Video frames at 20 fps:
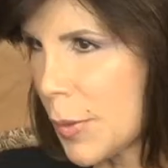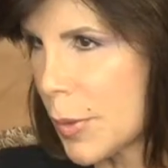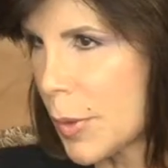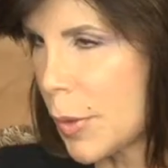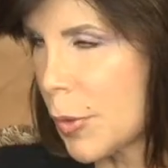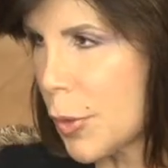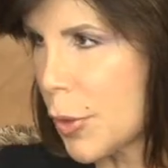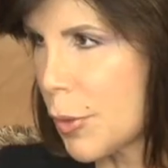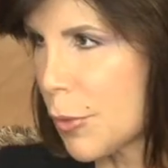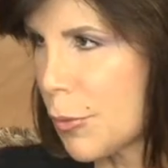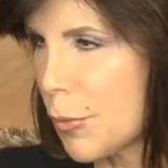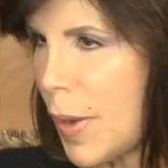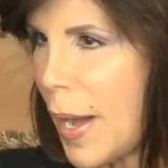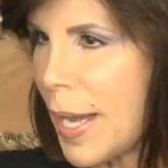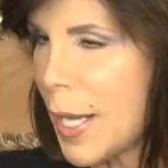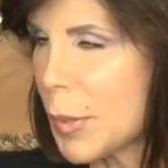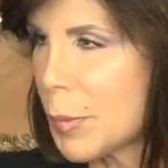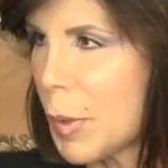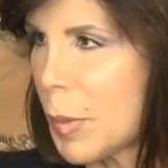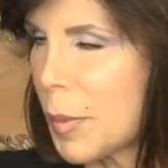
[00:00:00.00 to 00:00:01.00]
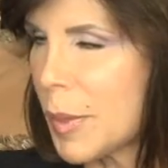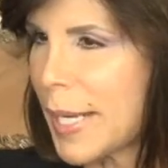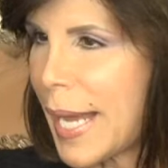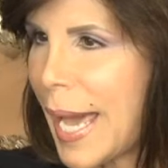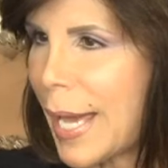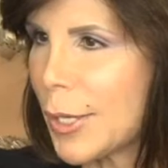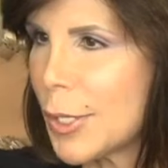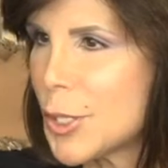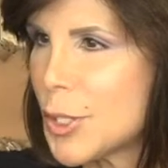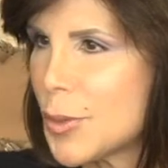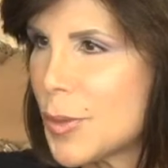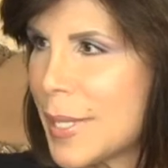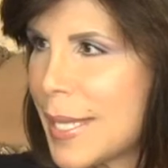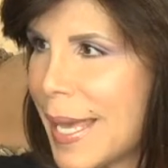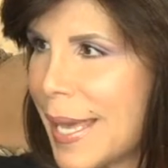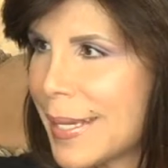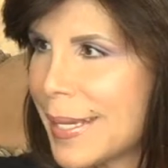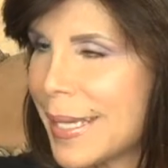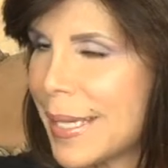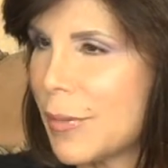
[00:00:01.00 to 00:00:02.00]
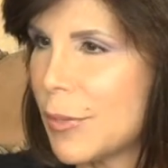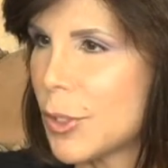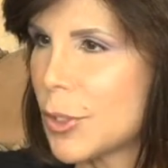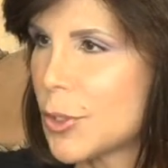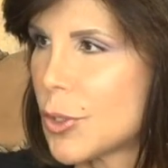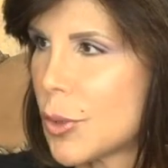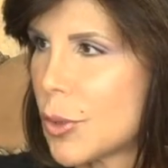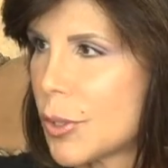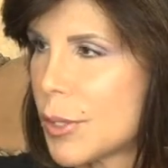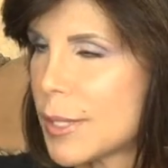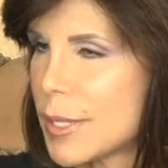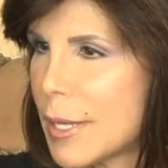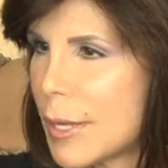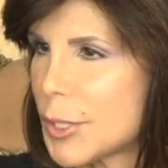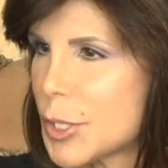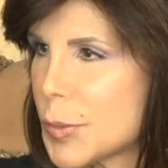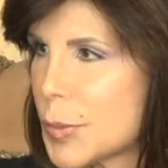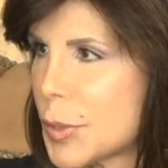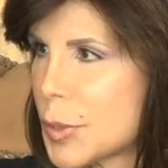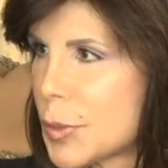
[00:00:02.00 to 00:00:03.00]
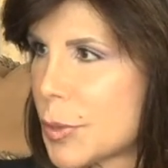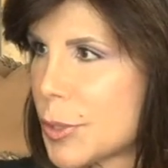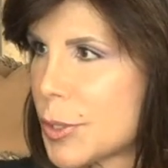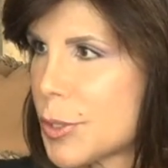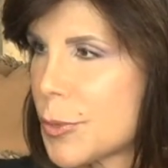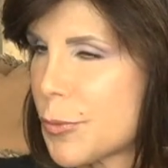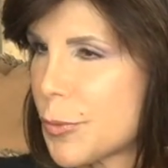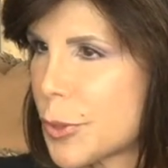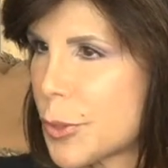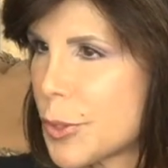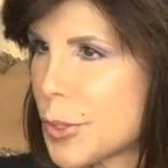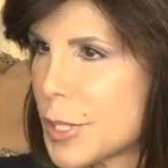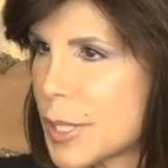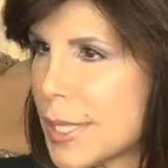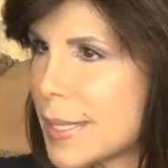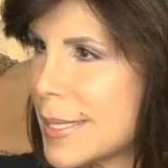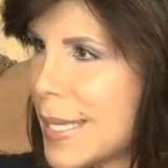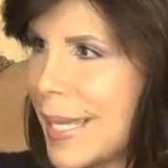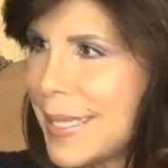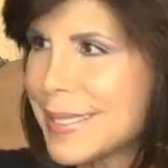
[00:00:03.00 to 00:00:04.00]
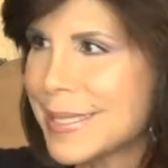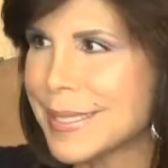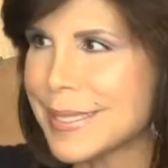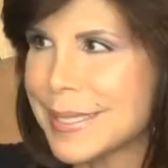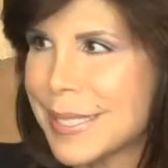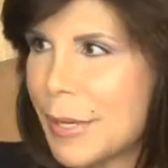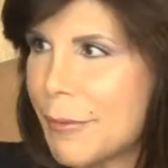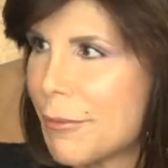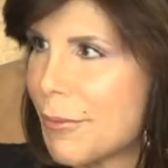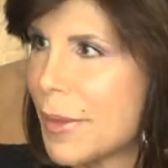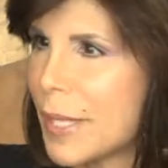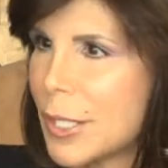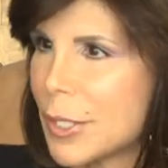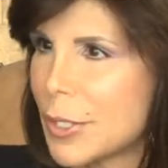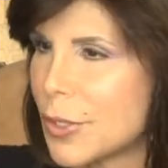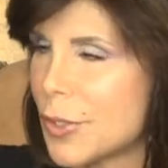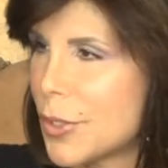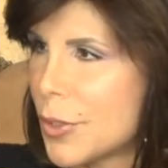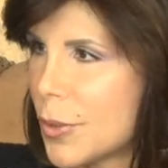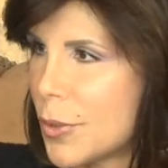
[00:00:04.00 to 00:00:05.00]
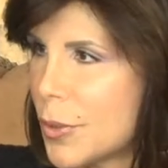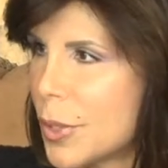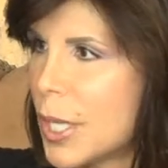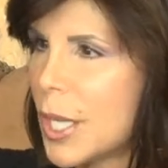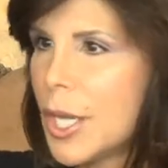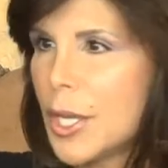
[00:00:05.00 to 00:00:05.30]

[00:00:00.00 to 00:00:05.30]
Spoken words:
them know that you're viable, but how did you get in the door as entrepreneurs first? Because that's a tough thing to do.